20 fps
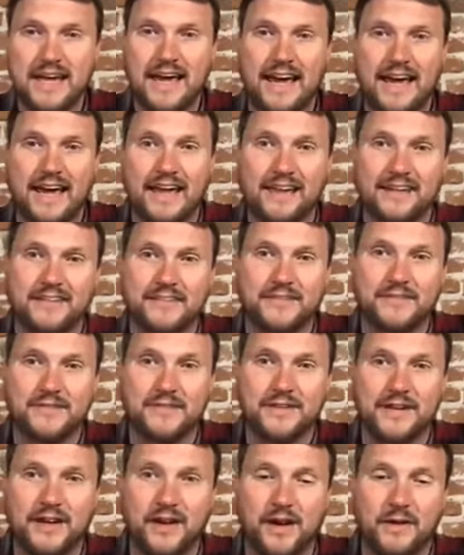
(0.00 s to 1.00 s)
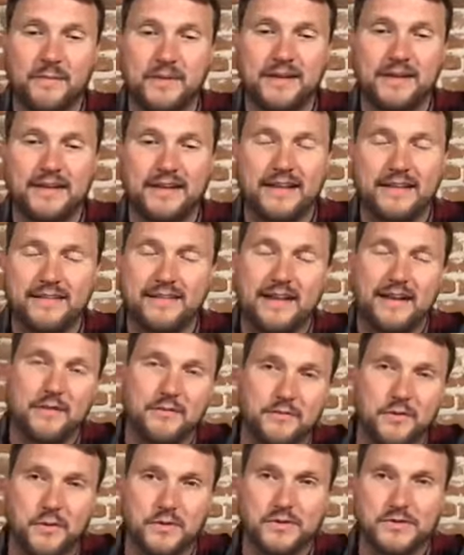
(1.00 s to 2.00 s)
And you know, I mean that, and
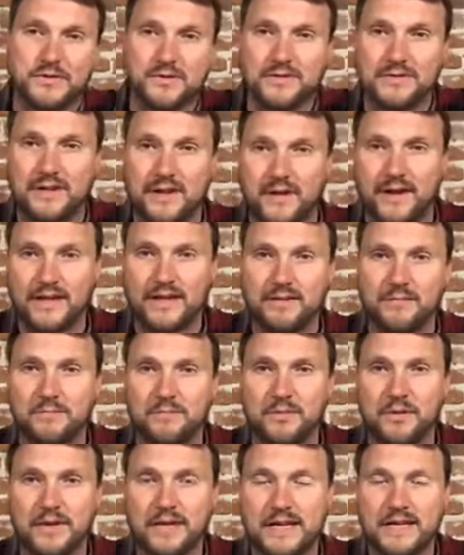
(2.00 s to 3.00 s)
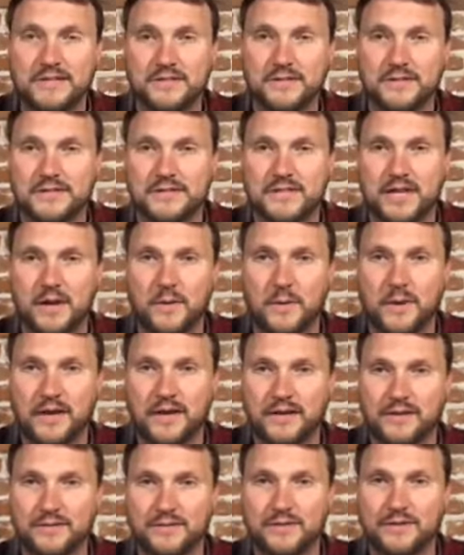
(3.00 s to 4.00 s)
of course, you know, I can pretty easily segue
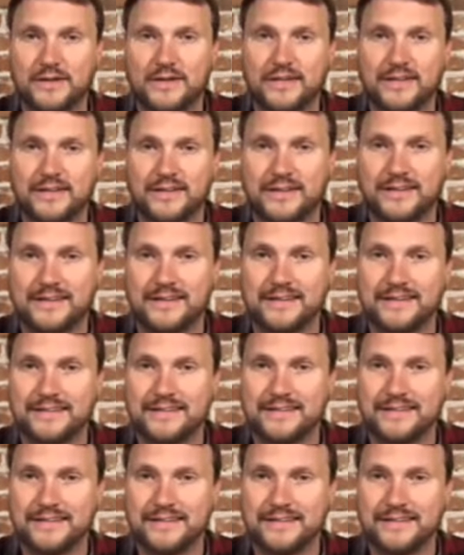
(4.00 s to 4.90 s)
into the the